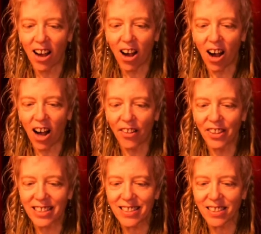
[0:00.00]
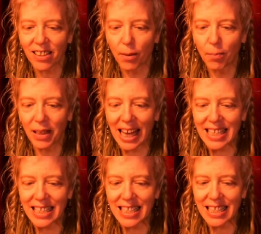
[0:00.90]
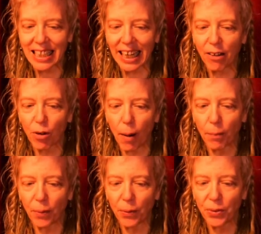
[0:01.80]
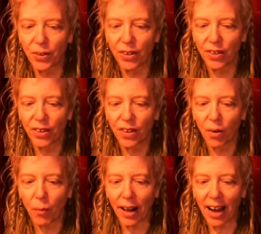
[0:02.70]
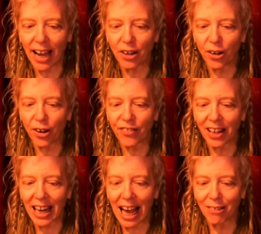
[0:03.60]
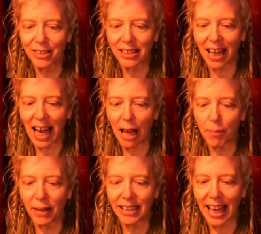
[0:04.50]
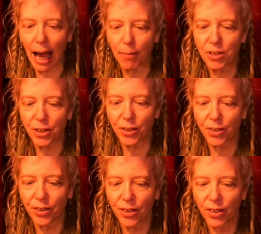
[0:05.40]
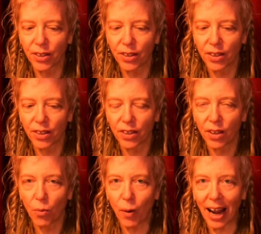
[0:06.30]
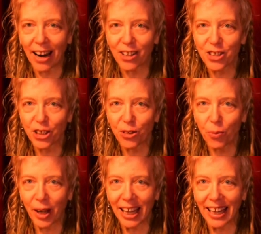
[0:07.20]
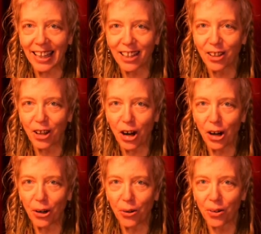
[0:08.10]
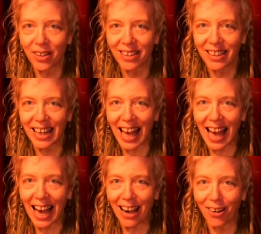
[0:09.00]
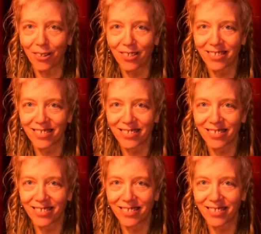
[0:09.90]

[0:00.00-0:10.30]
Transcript: All this complacency crumbled when I heard that Lhasa had been captured. Where should we go now?